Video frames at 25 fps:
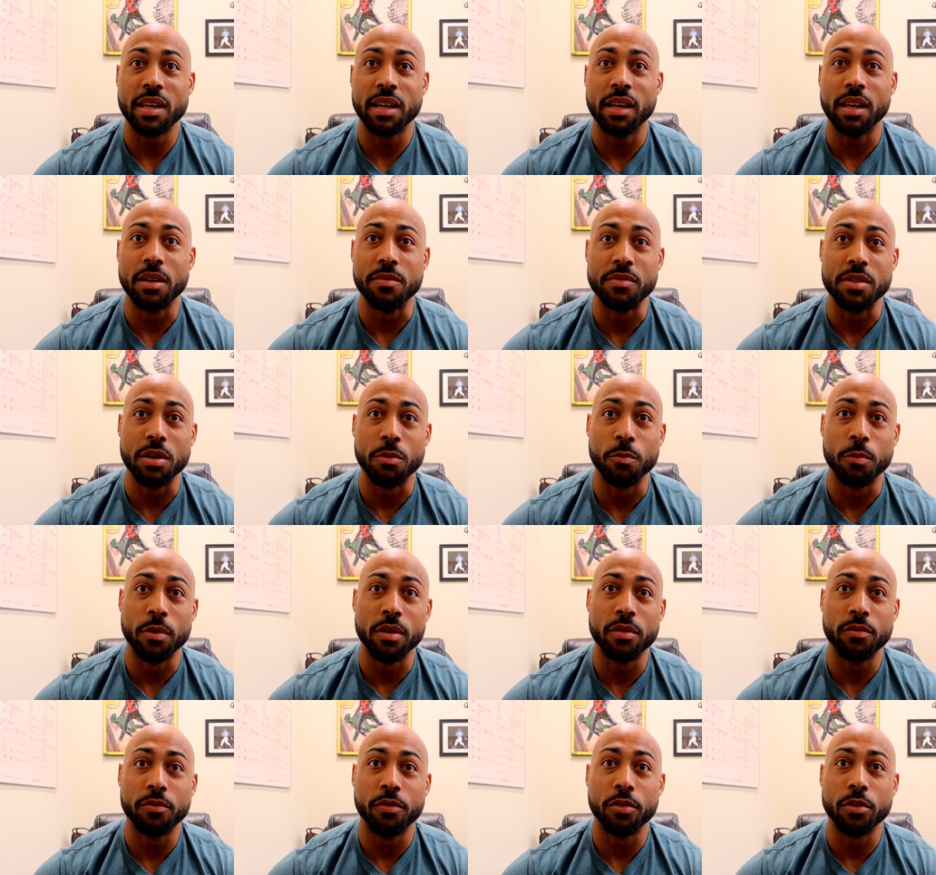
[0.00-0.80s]
It gives it
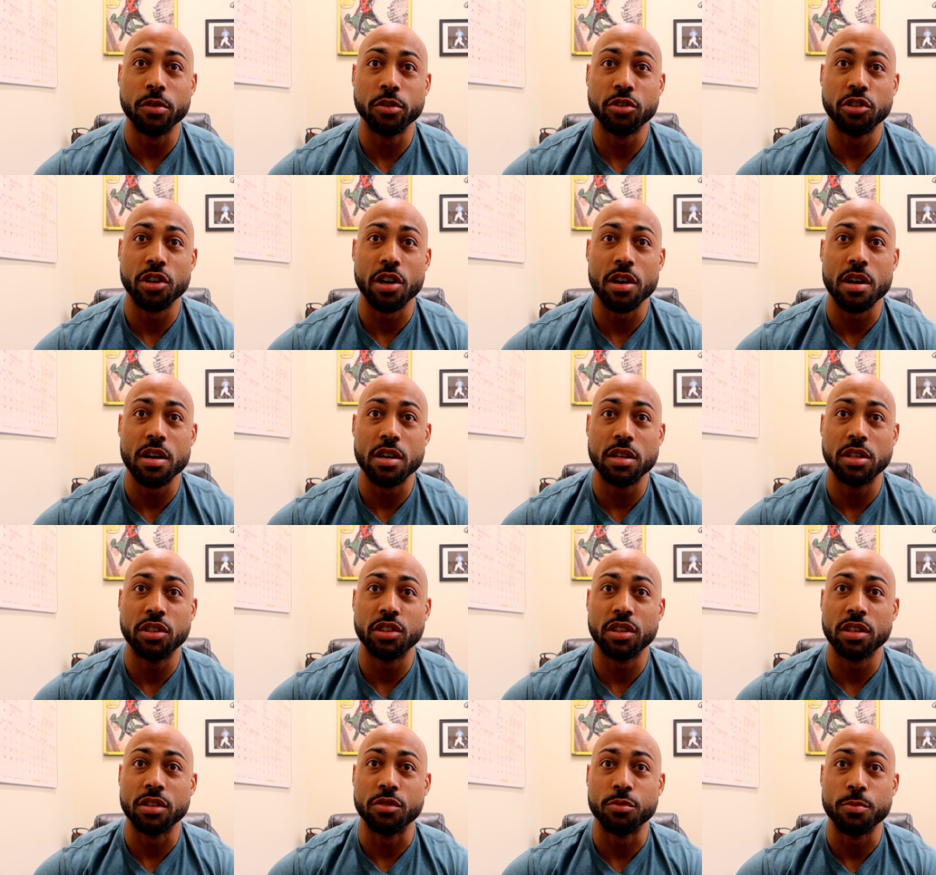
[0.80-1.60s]
one full
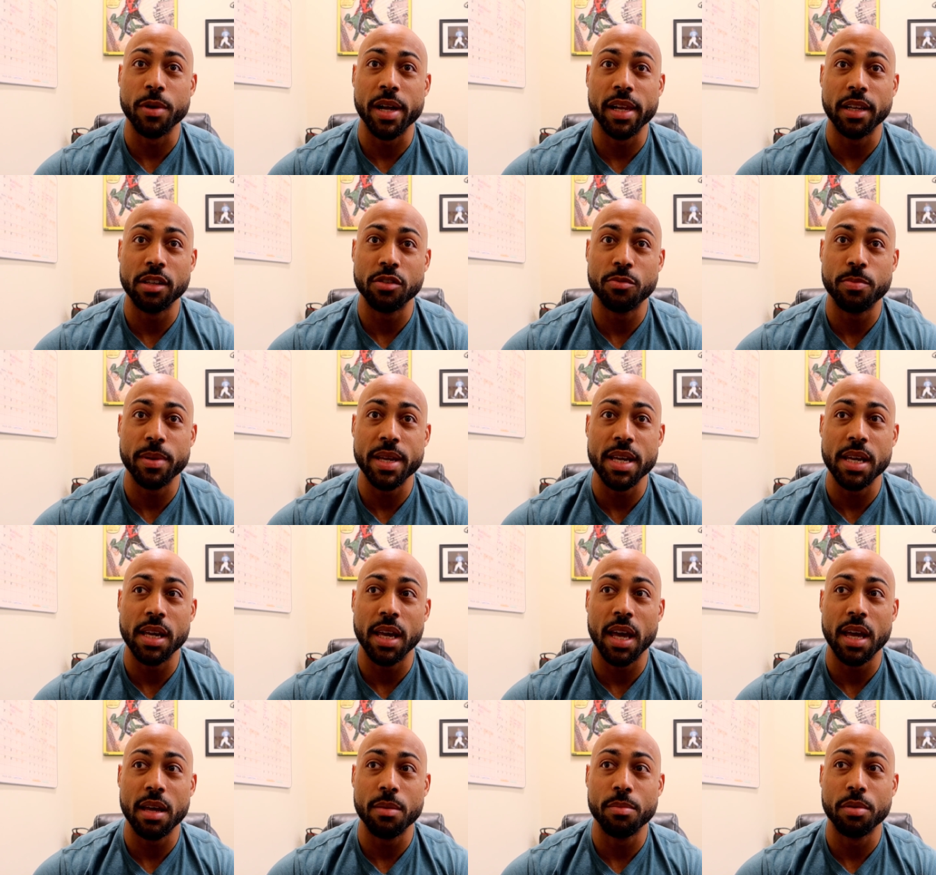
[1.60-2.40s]
charge, as well as
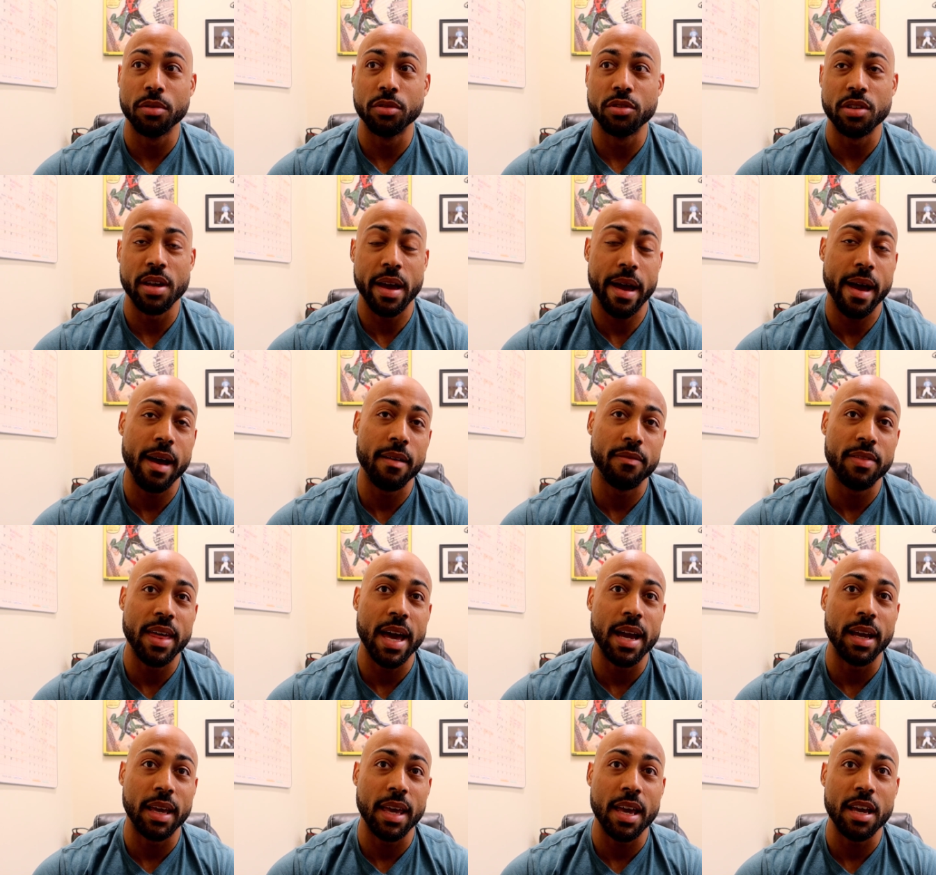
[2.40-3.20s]
being able to have
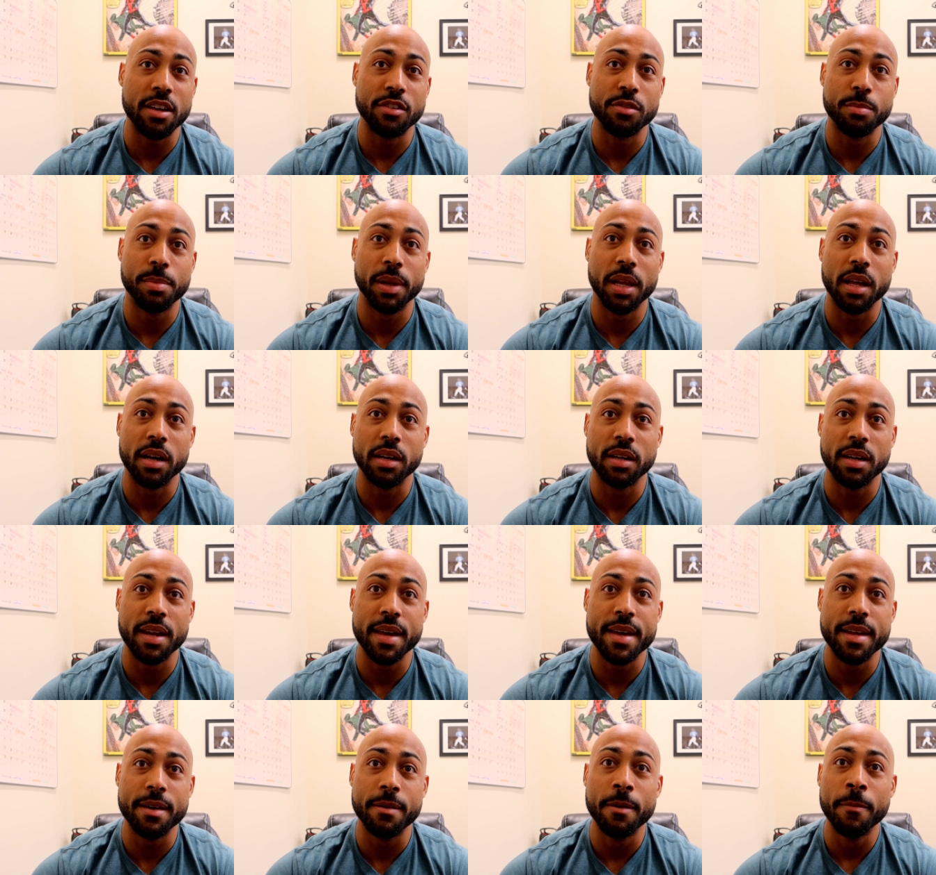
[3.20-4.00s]
that case
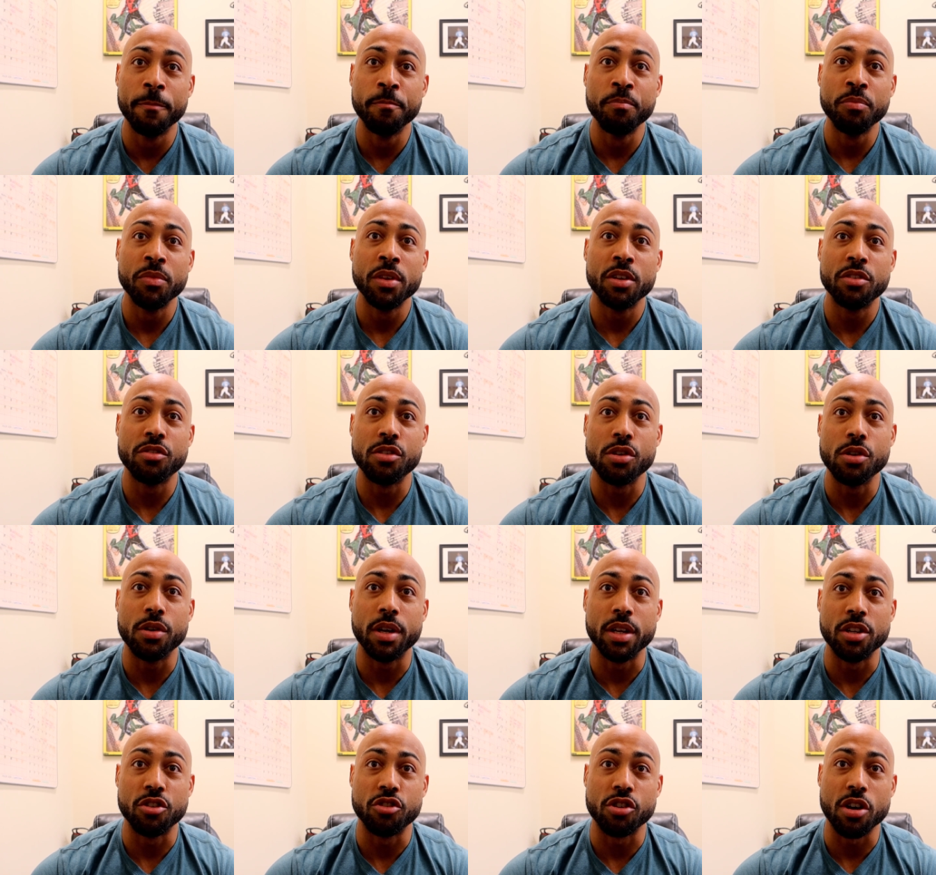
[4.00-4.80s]
plugged in so
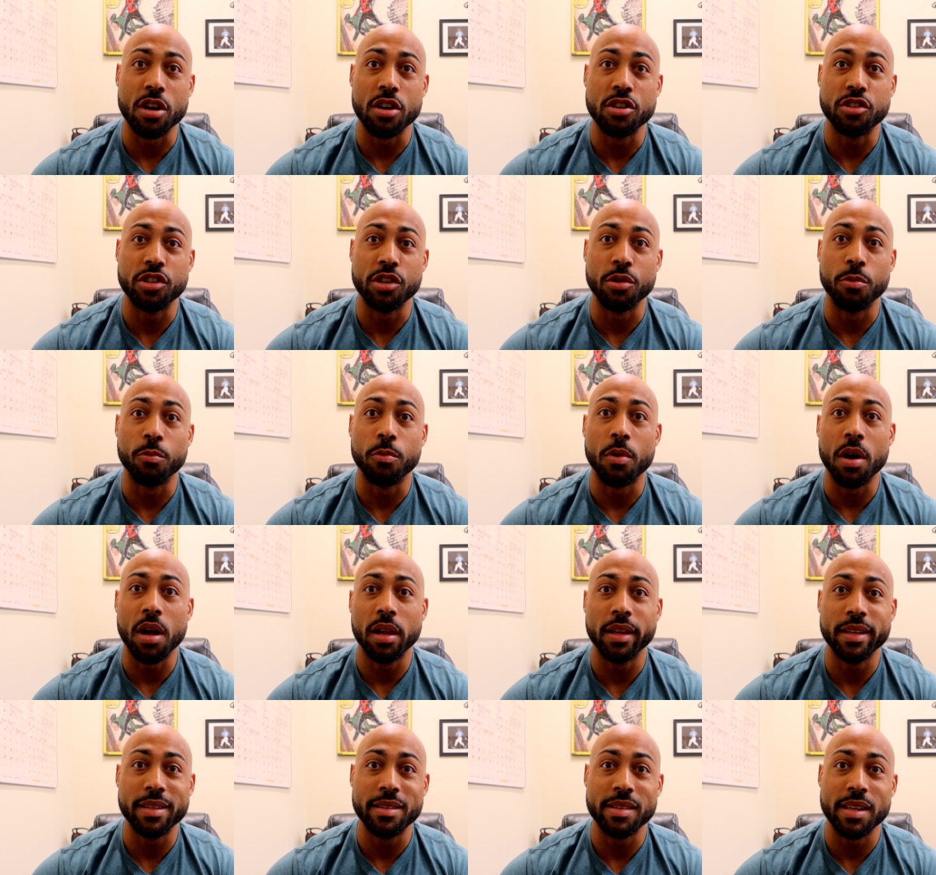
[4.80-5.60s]
you can charge it
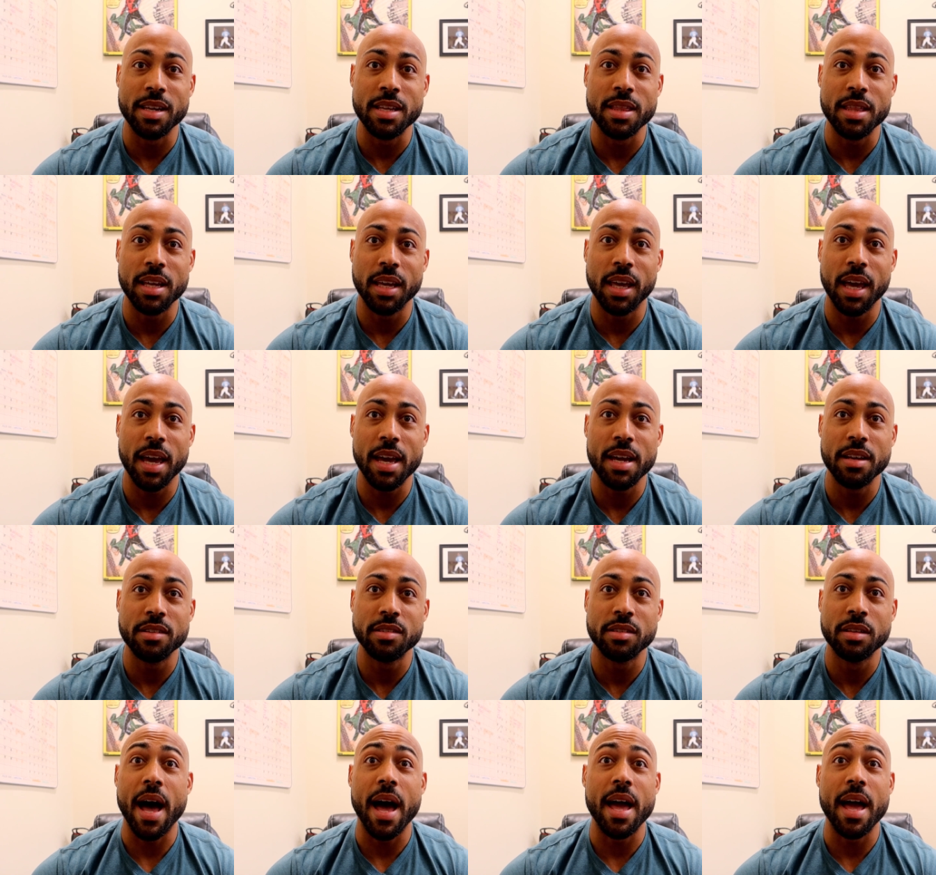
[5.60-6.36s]
while it's in the case.